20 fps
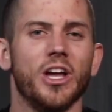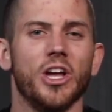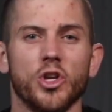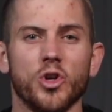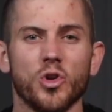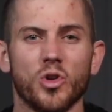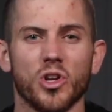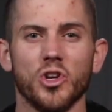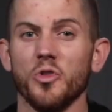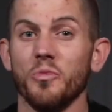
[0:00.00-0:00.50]

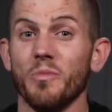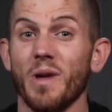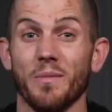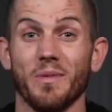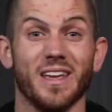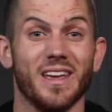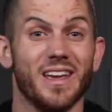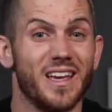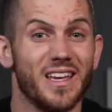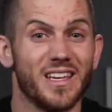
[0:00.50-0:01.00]
You can do
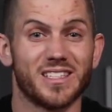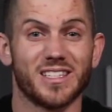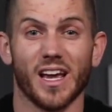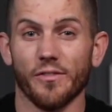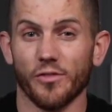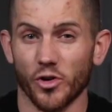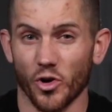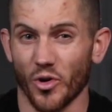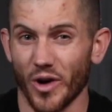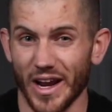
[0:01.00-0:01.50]
maybe
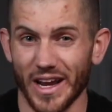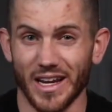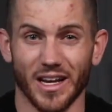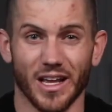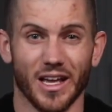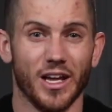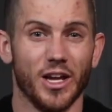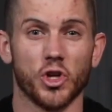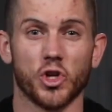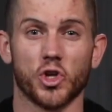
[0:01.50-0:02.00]
7 or 8
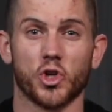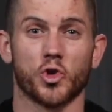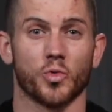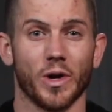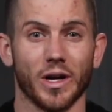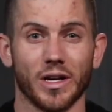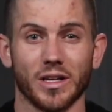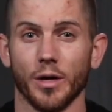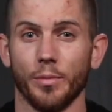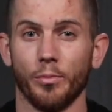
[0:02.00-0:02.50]

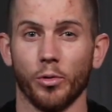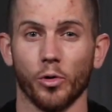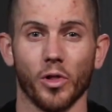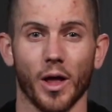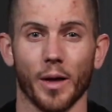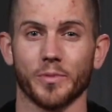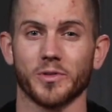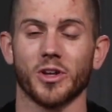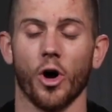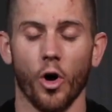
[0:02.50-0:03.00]
strict
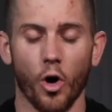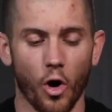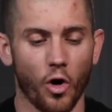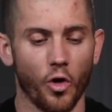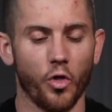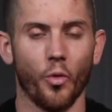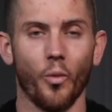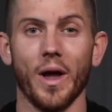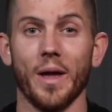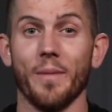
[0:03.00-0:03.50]
pull-ups all
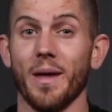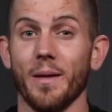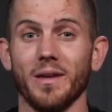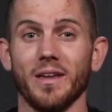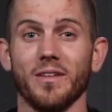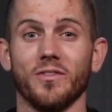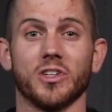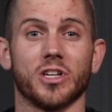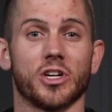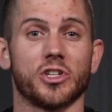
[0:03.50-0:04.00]
the way, maybe
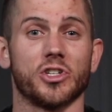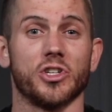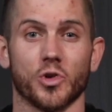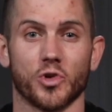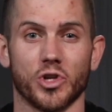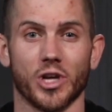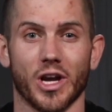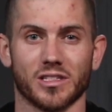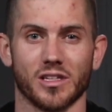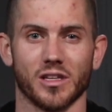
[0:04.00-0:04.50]
even touching your
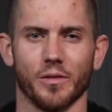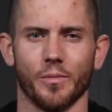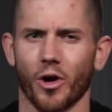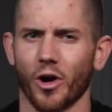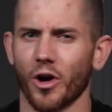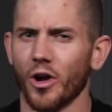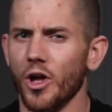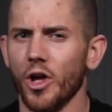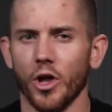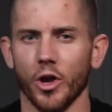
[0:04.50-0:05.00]
chest to the
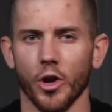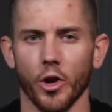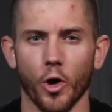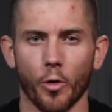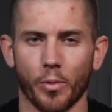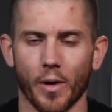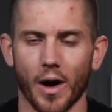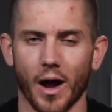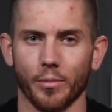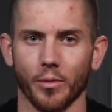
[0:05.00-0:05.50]
bar, no
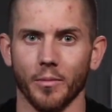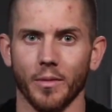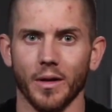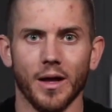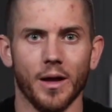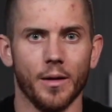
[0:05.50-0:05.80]
problem.